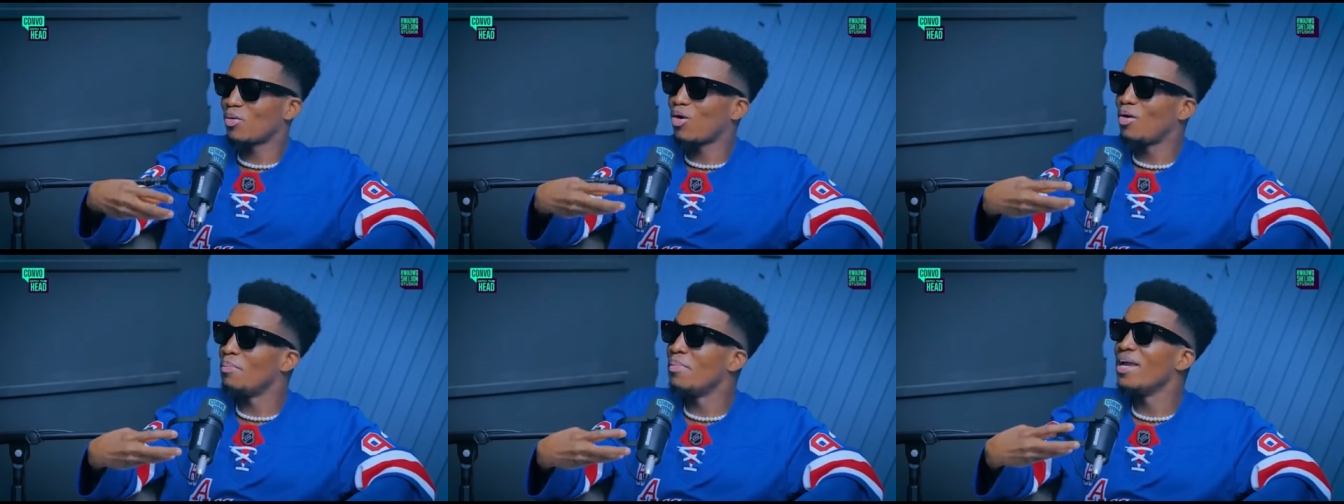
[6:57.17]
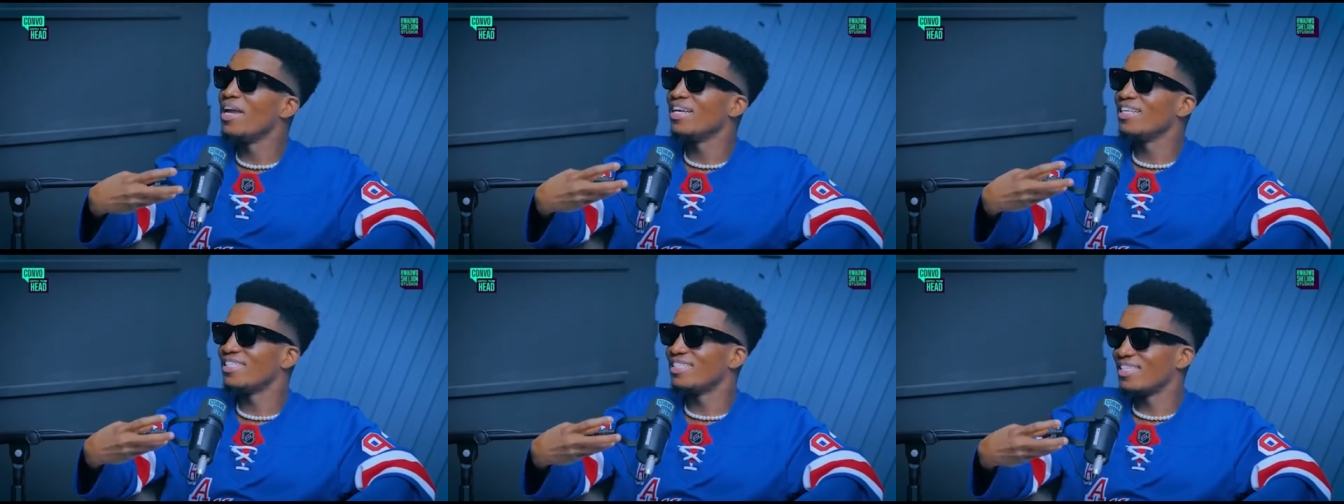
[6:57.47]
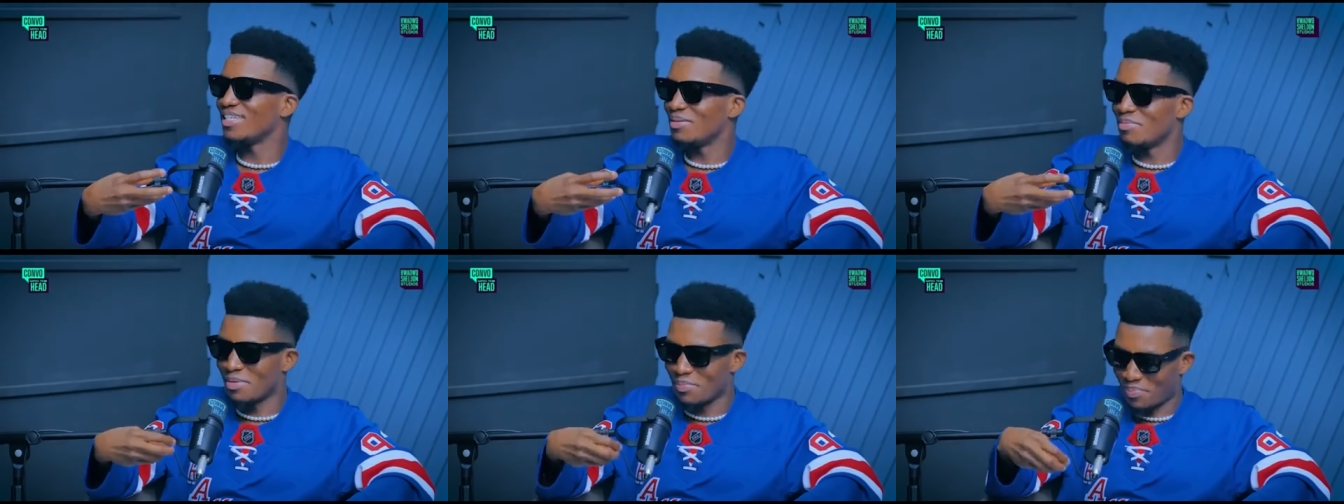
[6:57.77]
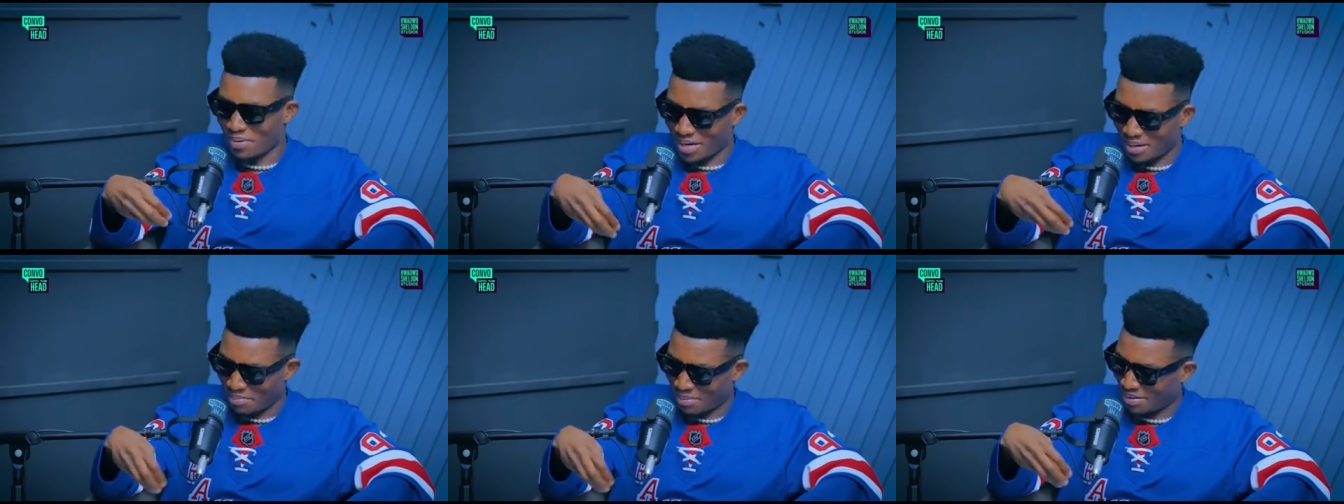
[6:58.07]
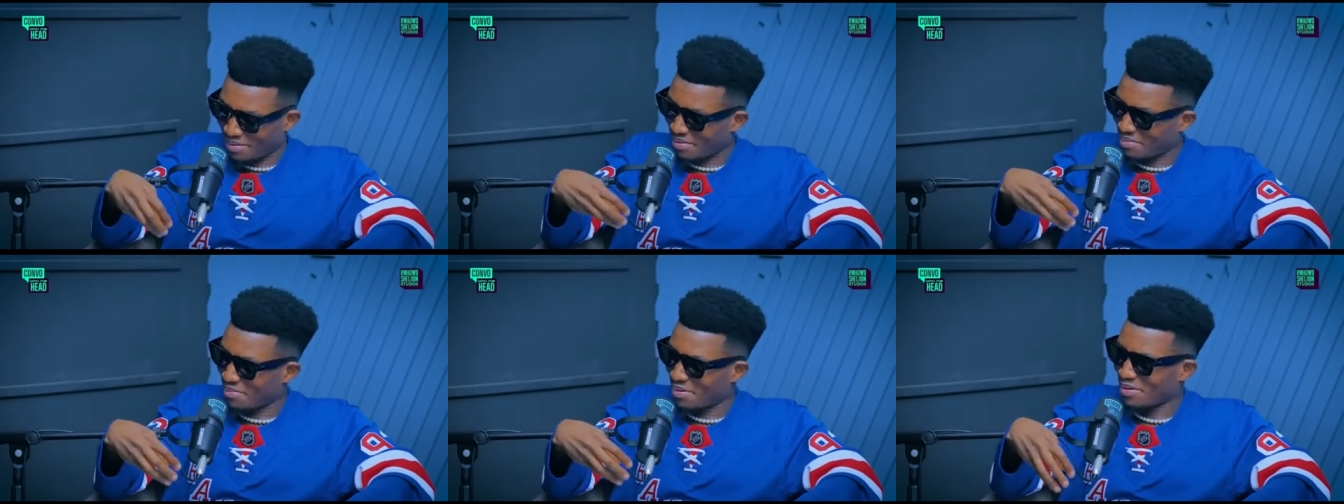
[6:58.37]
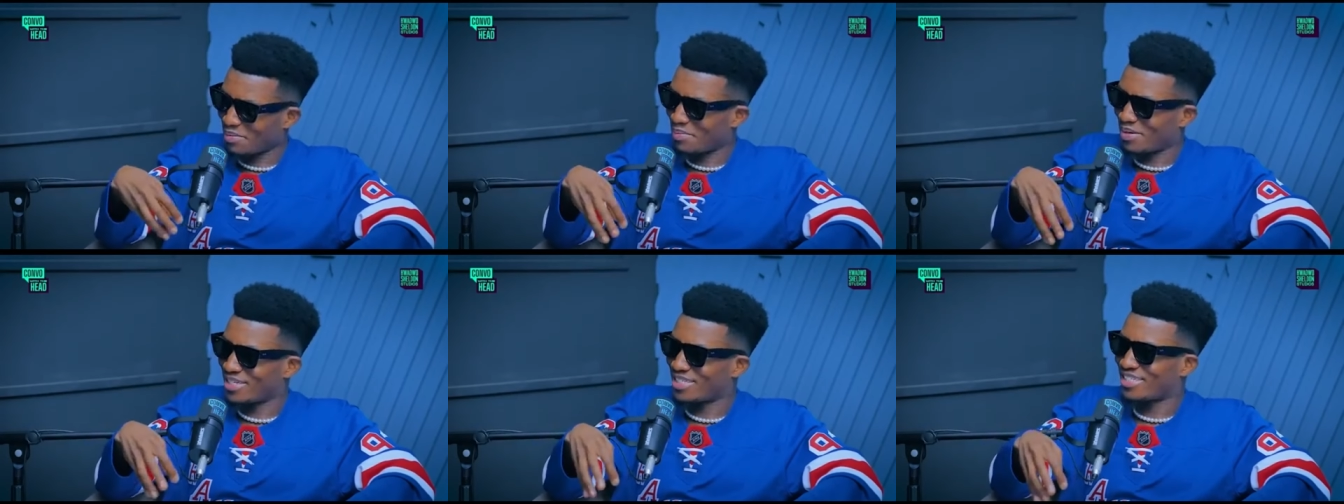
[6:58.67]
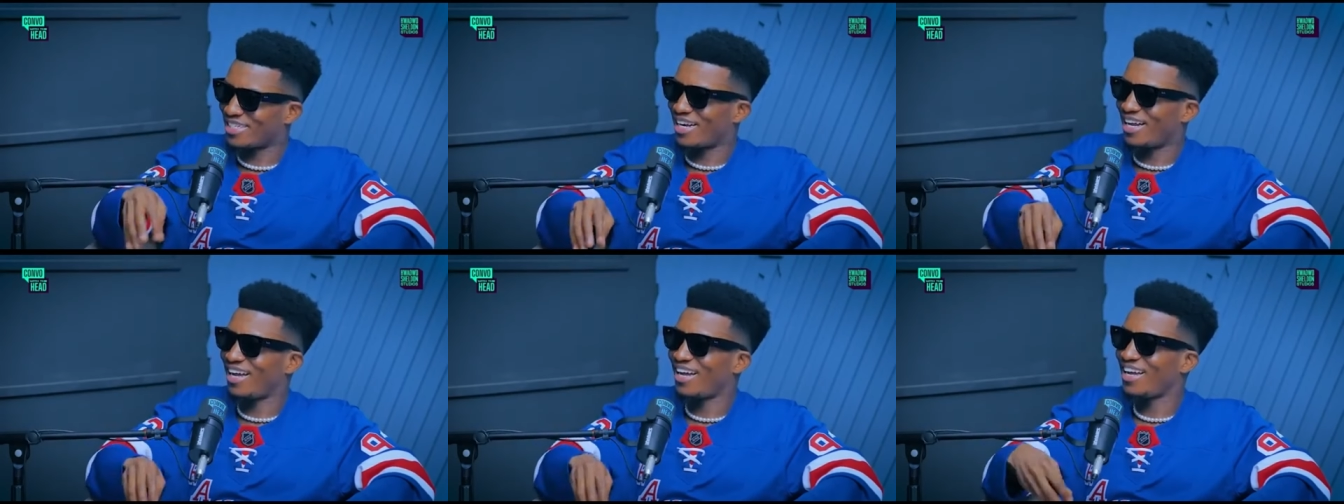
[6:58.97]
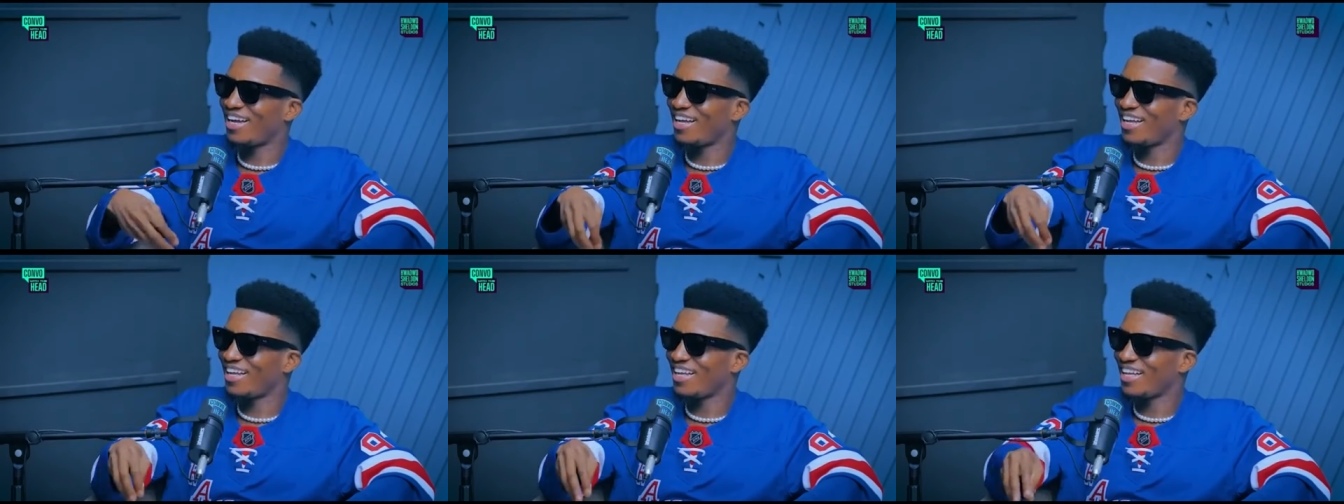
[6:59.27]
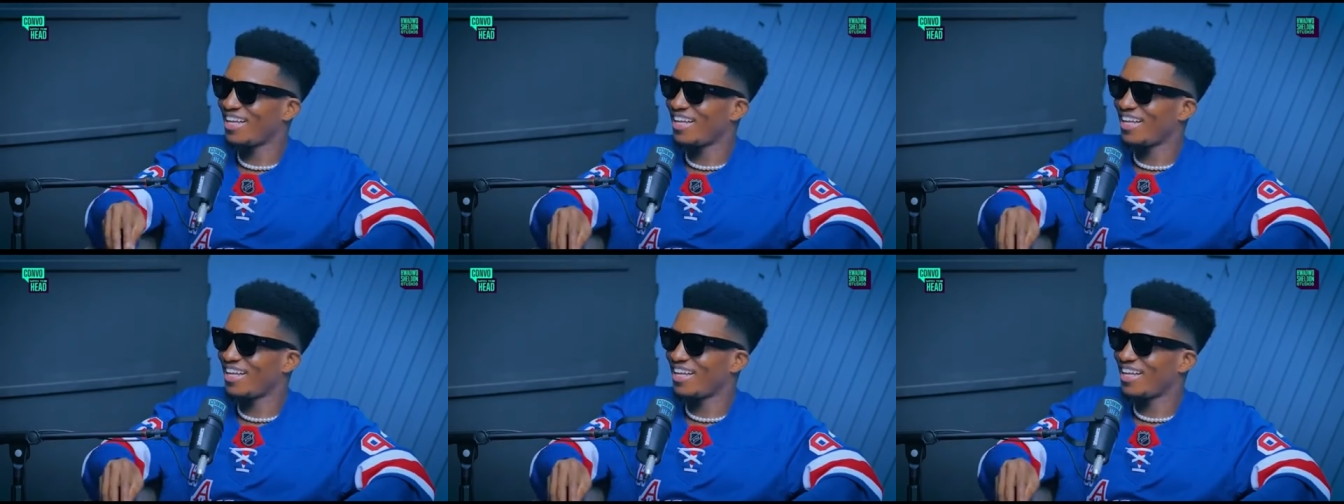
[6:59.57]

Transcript: we got may see the man Panama matra. Oh,